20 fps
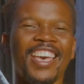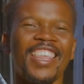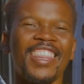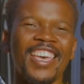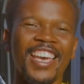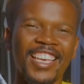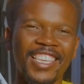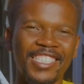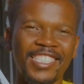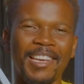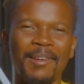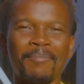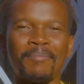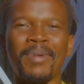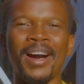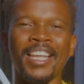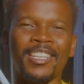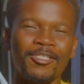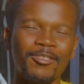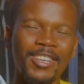There is a
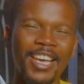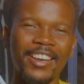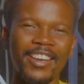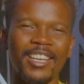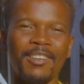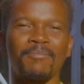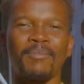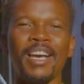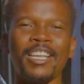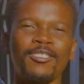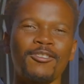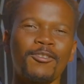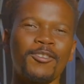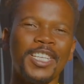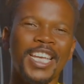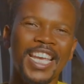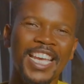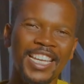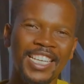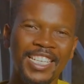button, a red button.
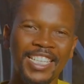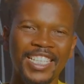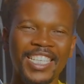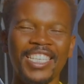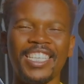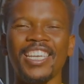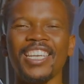Click